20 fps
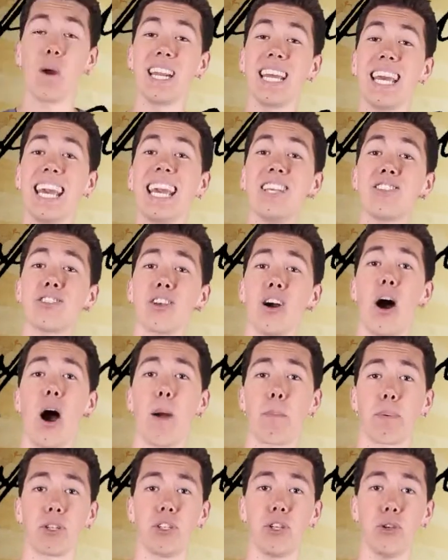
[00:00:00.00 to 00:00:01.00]
When he saw
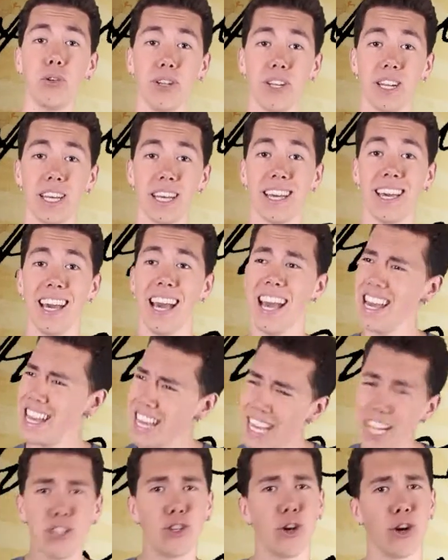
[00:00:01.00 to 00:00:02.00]
opportunity,
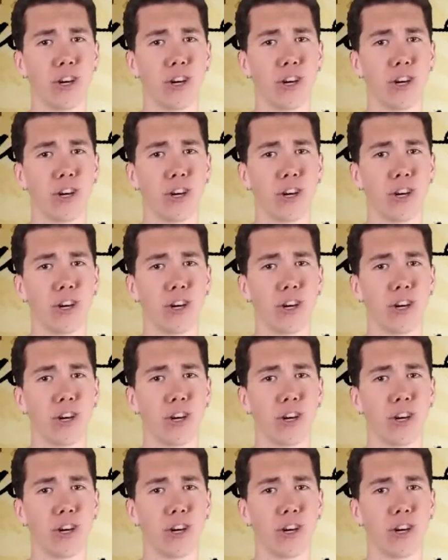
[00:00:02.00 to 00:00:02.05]
he